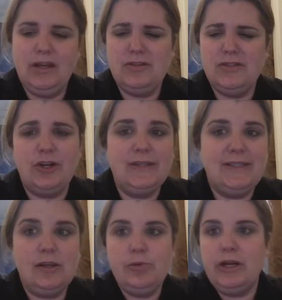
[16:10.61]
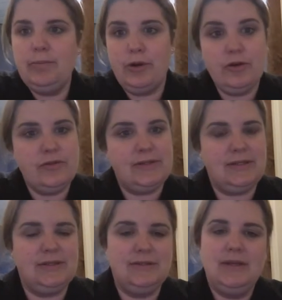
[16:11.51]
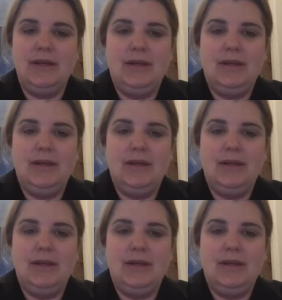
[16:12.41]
Started celebrating births and